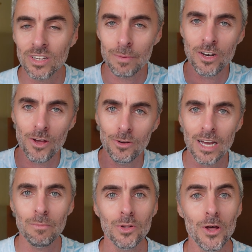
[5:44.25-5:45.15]
So let me know
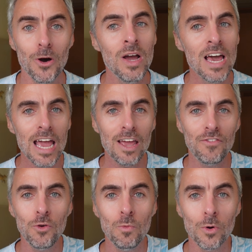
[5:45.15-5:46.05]
down below, if
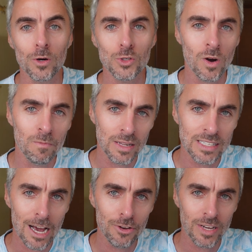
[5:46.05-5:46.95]
you book 12 months out,